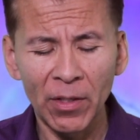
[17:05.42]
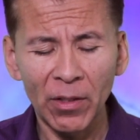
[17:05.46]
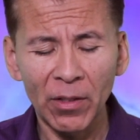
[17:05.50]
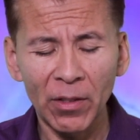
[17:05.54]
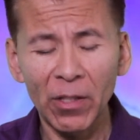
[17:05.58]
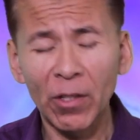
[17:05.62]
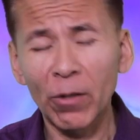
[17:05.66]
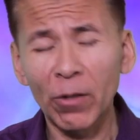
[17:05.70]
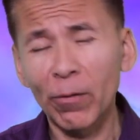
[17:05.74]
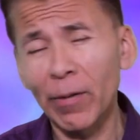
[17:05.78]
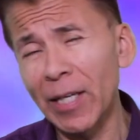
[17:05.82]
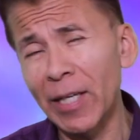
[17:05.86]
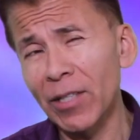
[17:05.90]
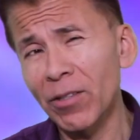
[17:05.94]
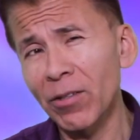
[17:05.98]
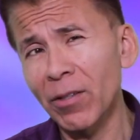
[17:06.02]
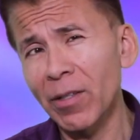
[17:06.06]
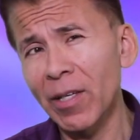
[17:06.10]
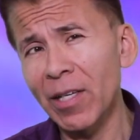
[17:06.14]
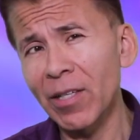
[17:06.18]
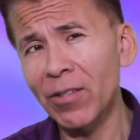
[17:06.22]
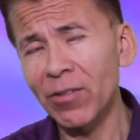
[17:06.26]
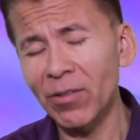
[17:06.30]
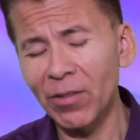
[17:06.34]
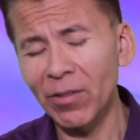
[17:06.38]

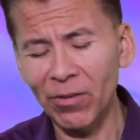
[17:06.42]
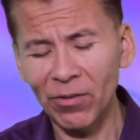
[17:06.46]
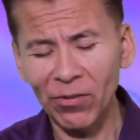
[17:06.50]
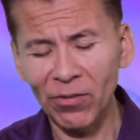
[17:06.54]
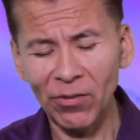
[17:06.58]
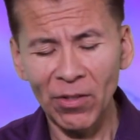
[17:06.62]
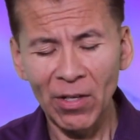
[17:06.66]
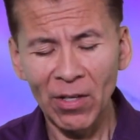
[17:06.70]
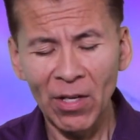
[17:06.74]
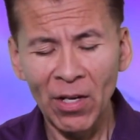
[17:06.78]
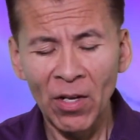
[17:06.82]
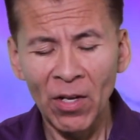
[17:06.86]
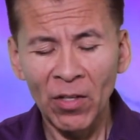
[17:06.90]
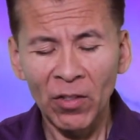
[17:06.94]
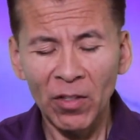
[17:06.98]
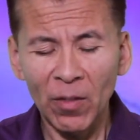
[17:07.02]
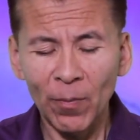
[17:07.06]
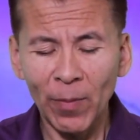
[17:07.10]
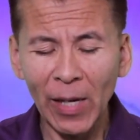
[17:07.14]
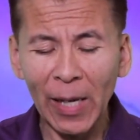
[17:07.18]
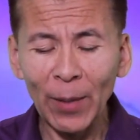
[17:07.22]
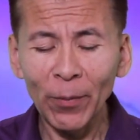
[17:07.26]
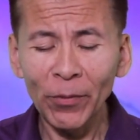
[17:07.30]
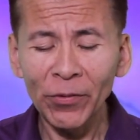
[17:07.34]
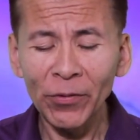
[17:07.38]
Congratulations. The
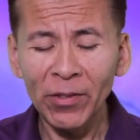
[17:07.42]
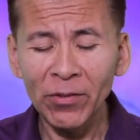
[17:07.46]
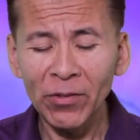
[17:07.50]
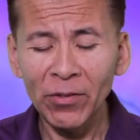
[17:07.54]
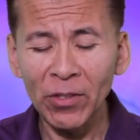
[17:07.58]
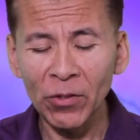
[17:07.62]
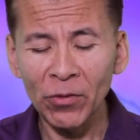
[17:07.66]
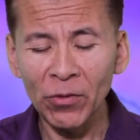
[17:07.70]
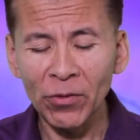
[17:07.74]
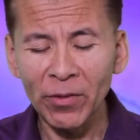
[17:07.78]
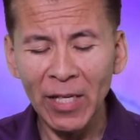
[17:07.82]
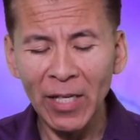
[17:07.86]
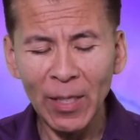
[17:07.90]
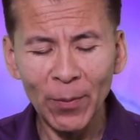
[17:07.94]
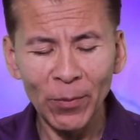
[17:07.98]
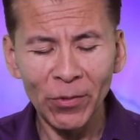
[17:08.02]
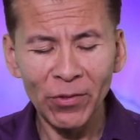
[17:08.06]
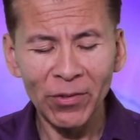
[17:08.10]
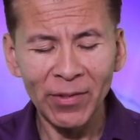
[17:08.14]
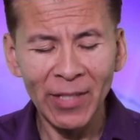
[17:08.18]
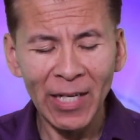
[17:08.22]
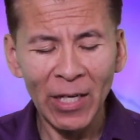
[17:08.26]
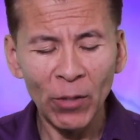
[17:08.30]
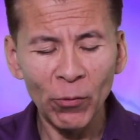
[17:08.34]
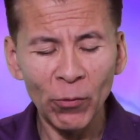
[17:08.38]
Bible says that your name
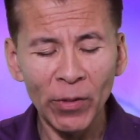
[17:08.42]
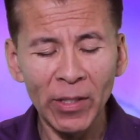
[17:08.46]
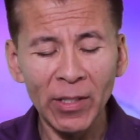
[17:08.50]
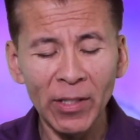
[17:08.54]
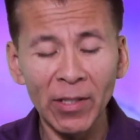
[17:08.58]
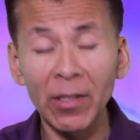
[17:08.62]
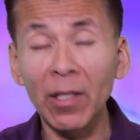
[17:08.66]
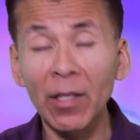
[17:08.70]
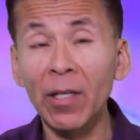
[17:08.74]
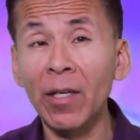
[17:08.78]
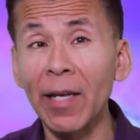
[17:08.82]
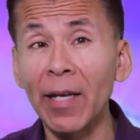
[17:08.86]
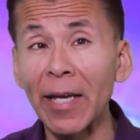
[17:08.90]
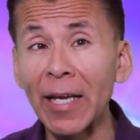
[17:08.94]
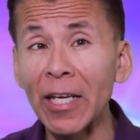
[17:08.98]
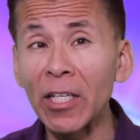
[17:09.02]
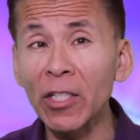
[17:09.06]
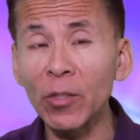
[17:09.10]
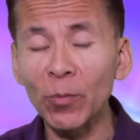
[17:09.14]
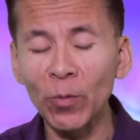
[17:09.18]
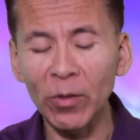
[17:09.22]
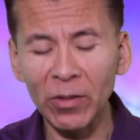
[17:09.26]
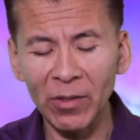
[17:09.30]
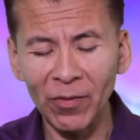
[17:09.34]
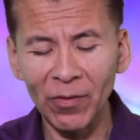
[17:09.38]
is now written in the
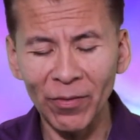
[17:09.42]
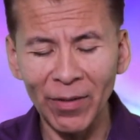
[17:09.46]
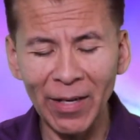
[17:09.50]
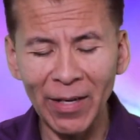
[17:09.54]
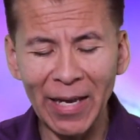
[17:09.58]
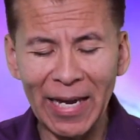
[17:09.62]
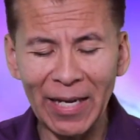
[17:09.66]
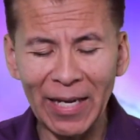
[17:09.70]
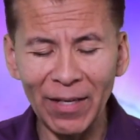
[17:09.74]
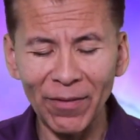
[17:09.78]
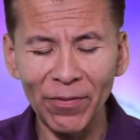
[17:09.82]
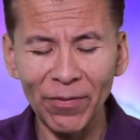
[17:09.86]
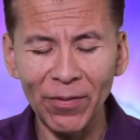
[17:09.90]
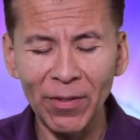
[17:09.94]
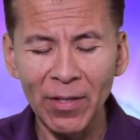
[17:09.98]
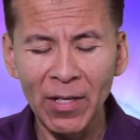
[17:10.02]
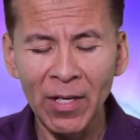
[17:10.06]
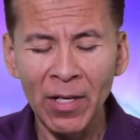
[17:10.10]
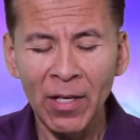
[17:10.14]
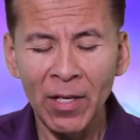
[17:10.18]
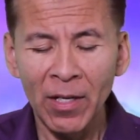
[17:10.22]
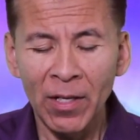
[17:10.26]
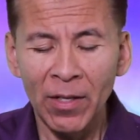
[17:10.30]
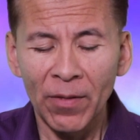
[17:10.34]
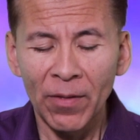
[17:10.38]
Lamb's Book of Life,
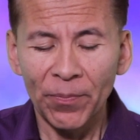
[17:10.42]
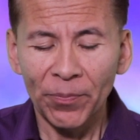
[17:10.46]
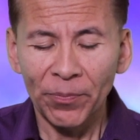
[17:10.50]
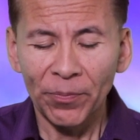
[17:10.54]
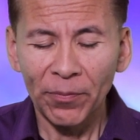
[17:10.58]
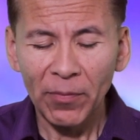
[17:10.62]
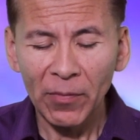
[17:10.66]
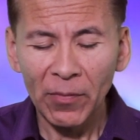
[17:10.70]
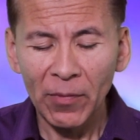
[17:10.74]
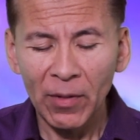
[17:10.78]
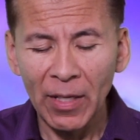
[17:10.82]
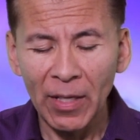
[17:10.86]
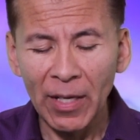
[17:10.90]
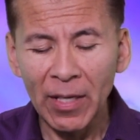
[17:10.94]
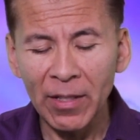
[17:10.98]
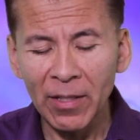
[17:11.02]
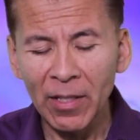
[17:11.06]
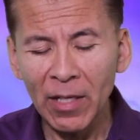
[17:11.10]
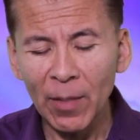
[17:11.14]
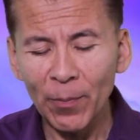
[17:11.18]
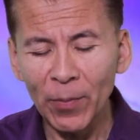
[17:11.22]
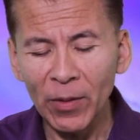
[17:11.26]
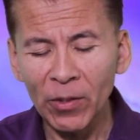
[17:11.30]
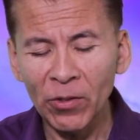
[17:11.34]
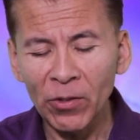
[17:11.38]
and
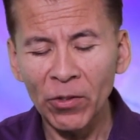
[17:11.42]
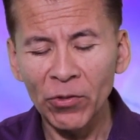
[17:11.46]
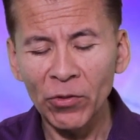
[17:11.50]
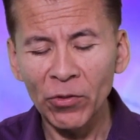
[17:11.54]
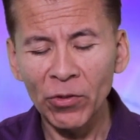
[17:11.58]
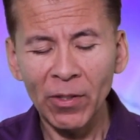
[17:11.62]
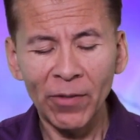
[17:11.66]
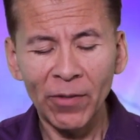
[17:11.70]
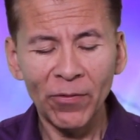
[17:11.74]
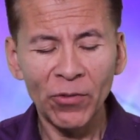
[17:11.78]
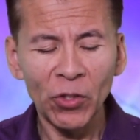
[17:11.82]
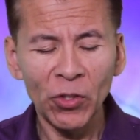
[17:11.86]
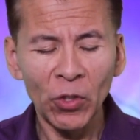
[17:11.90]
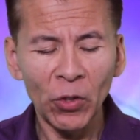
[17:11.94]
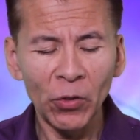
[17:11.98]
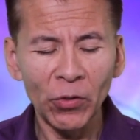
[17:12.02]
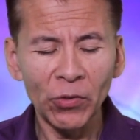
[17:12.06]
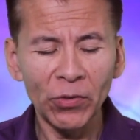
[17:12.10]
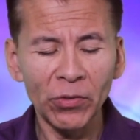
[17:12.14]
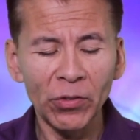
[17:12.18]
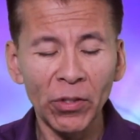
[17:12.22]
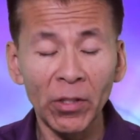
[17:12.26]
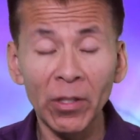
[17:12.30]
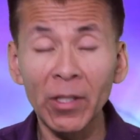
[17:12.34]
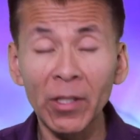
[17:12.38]
that because you have
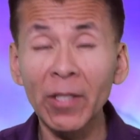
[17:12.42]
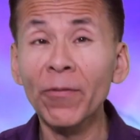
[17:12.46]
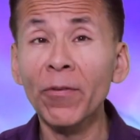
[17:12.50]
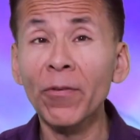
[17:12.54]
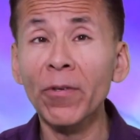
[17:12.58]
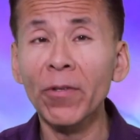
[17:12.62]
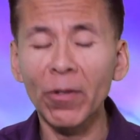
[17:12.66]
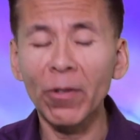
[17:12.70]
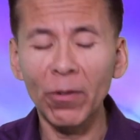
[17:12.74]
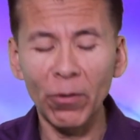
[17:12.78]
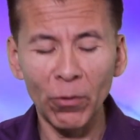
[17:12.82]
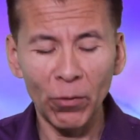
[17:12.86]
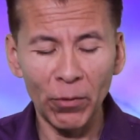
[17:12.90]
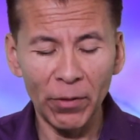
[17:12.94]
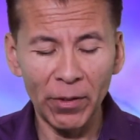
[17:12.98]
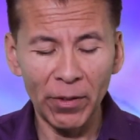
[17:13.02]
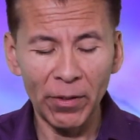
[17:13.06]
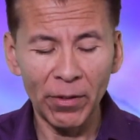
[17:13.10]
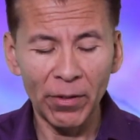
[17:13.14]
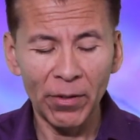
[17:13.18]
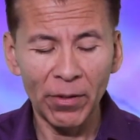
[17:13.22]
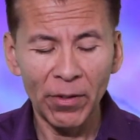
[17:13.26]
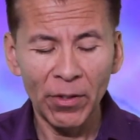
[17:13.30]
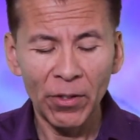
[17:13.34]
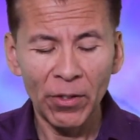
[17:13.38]
chosen to live for the
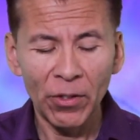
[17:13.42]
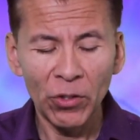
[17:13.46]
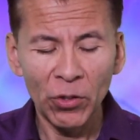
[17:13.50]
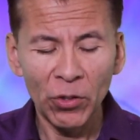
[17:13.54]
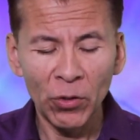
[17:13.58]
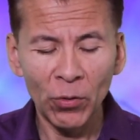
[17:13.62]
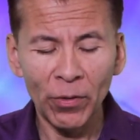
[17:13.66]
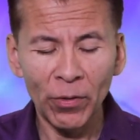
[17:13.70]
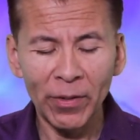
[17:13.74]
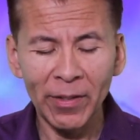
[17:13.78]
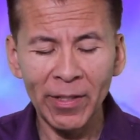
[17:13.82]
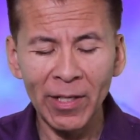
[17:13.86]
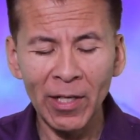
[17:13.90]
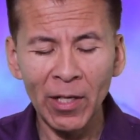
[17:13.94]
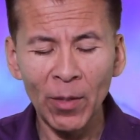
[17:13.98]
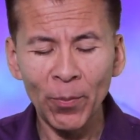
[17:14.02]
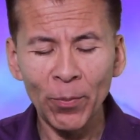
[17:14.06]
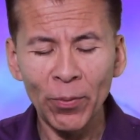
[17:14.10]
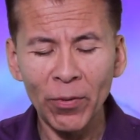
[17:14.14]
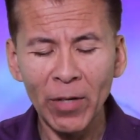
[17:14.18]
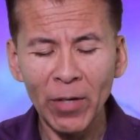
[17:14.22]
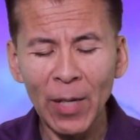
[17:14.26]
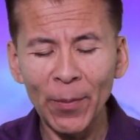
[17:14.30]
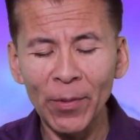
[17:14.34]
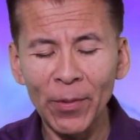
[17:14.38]
Lord, you are now
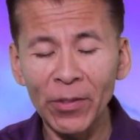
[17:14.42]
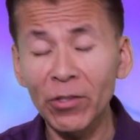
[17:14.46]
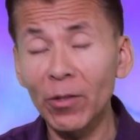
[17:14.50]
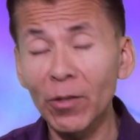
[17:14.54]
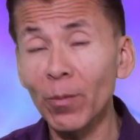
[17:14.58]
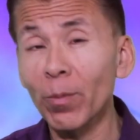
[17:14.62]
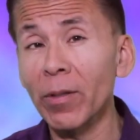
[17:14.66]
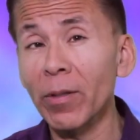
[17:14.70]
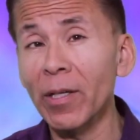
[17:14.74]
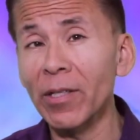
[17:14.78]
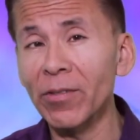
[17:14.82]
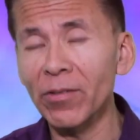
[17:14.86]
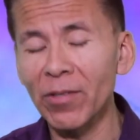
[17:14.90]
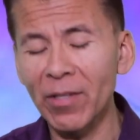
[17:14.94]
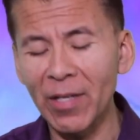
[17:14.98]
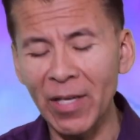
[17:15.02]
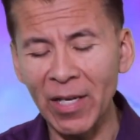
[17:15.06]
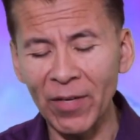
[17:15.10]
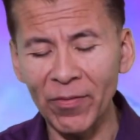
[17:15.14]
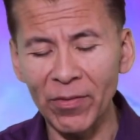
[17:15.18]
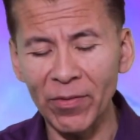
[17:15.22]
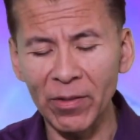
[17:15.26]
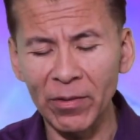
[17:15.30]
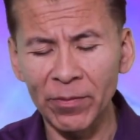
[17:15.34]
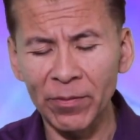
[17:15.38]
promised a place in
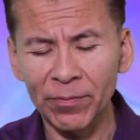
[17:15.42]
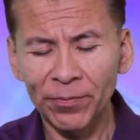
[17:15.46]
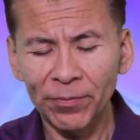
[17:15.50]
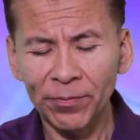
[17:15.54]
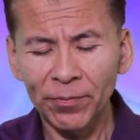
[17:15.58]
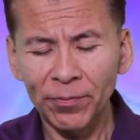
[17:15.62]
heaven.